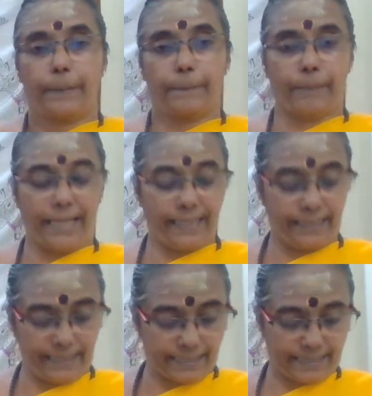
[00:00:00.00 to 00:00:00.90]

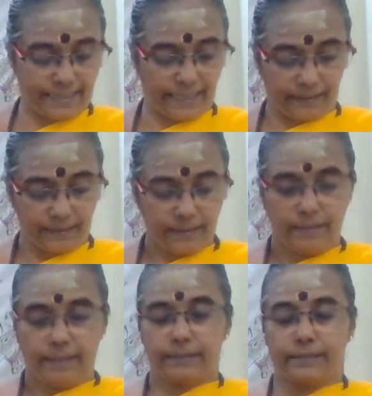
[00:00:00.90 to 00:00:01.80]
brain is there.
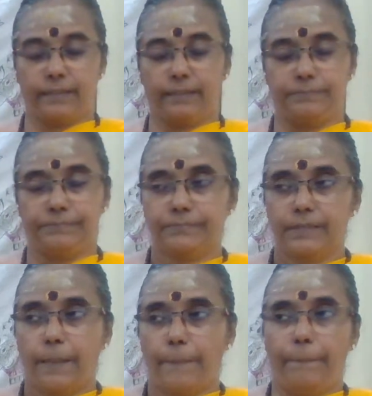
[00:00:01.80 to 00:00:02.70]
The
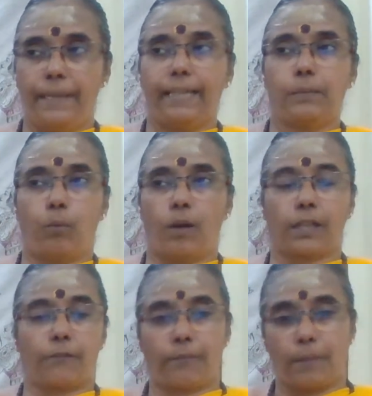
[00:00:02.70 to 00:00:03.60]
main
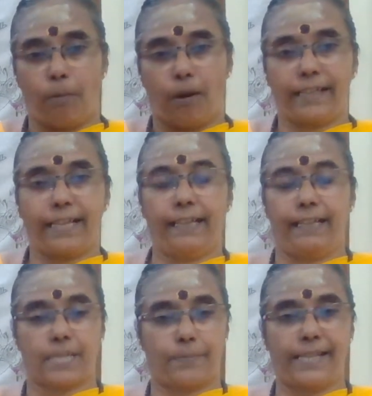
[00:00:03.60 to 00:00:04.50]
water from the body
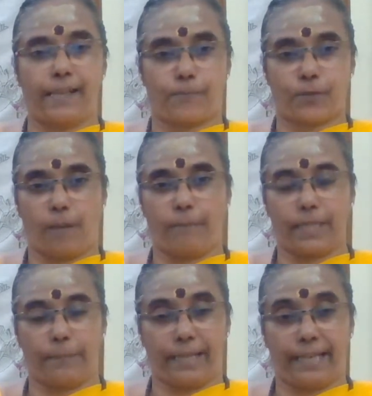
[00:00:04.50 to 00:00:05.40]
is being absorbed by
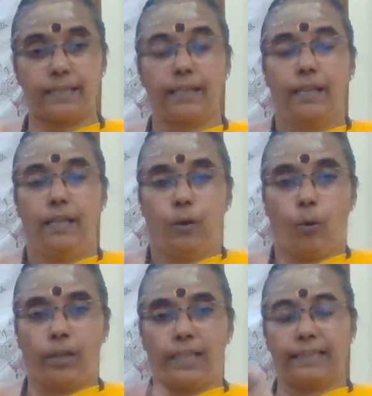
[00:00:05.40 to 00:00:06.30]
the brain.
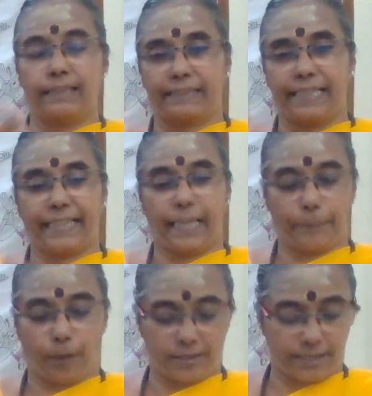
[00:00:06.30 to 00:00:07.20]
Only then the thinking
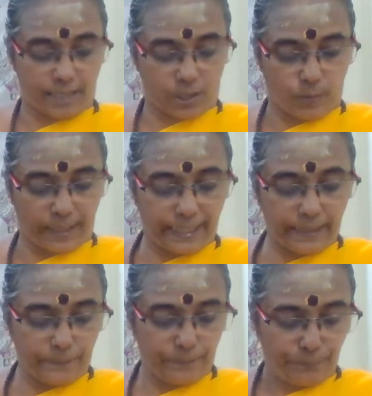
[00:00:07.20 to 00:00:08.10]
process is
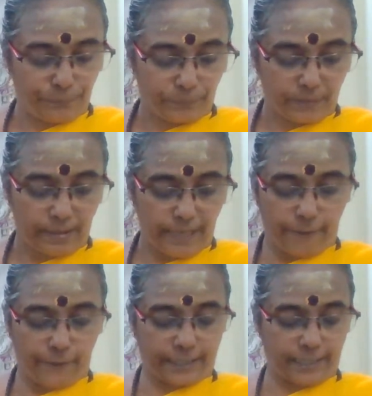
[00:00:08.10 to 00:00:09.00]
very
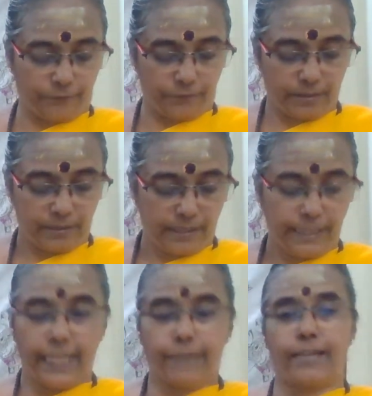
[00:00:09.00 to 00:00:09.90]
effective.
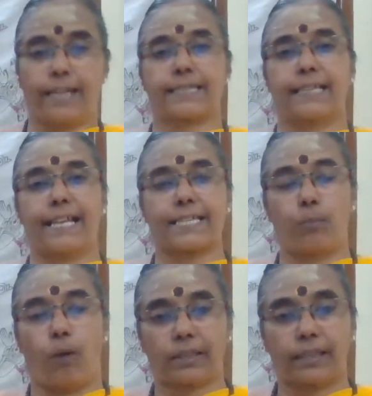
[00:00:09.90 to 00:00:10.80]
If there is less
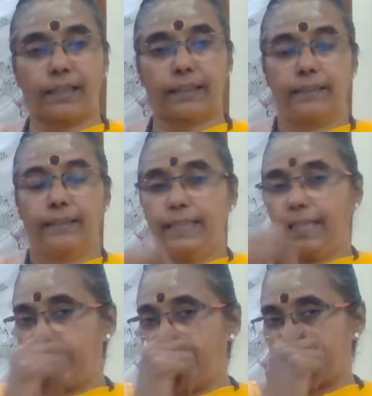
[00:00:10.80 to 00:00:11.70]
water,
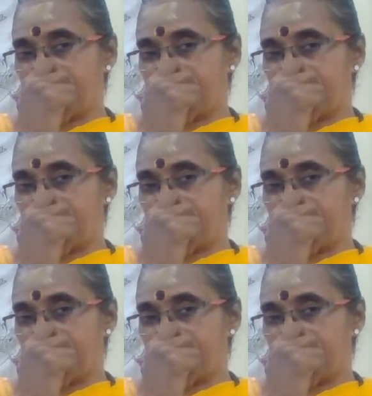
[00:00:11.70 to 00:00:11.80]
if there is